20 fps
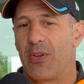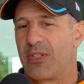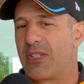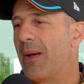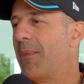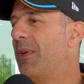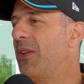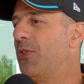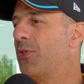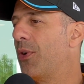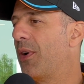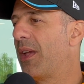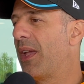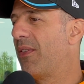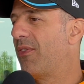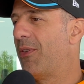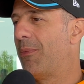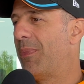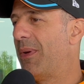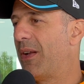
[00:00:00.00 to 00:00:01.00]
I'm enjoying
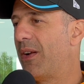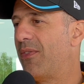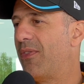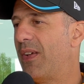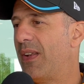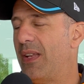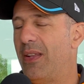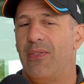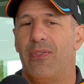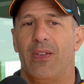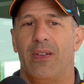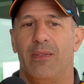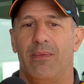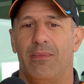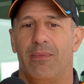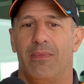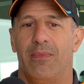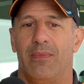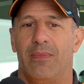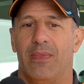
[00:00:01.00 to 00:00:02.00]
every bit of it, even
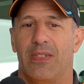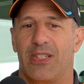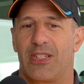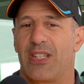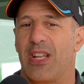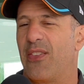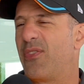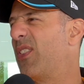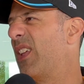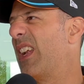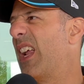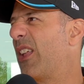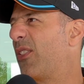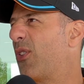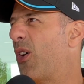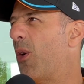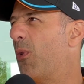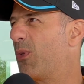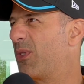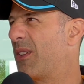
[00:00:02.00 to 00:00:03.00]
the stuff that I
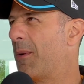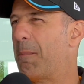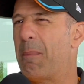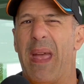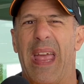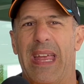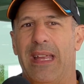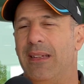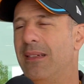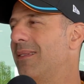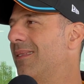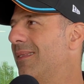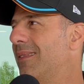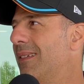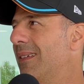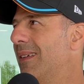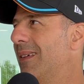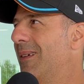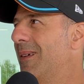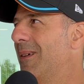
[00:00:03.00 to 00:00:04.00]
thought was a pain.
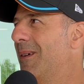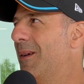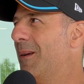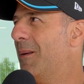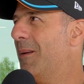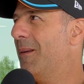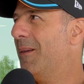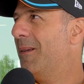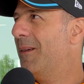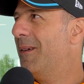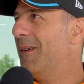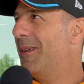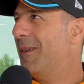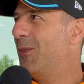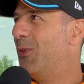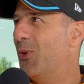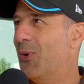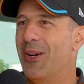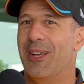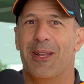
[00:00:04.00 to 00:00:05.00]

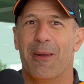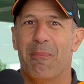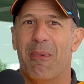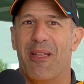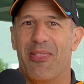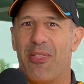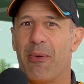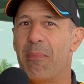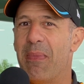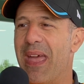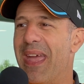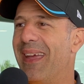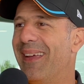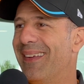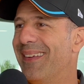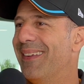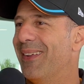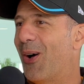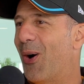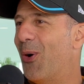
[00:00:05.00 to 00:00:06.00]
During the month of May,
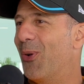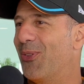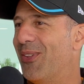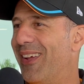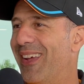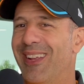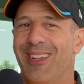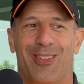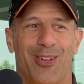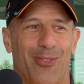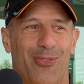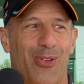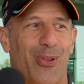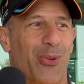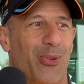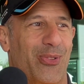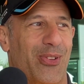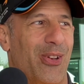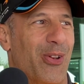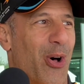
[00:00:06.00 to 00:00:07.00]
all the
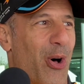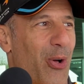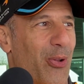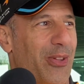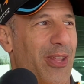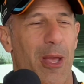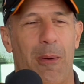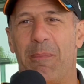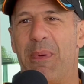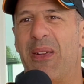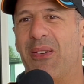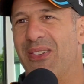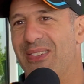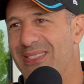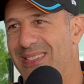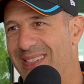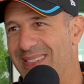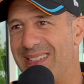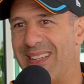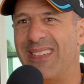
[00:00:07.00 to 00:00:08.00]
interviews and all the
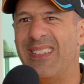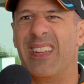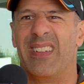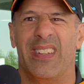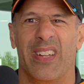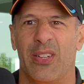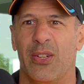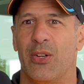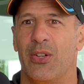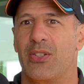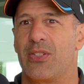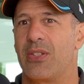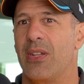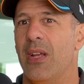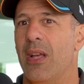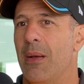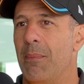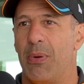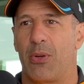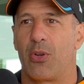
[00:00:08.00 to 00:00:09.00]
appearances and the dinners,
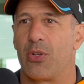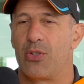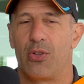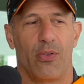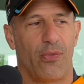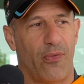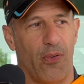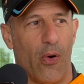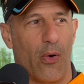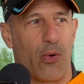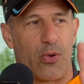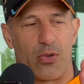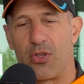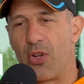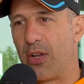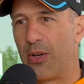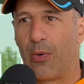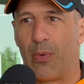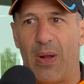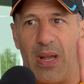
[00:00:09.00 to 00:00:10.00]
because you're focused on
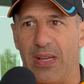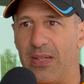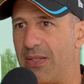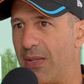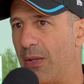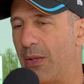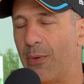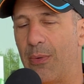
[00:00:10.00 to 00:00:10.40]
the race.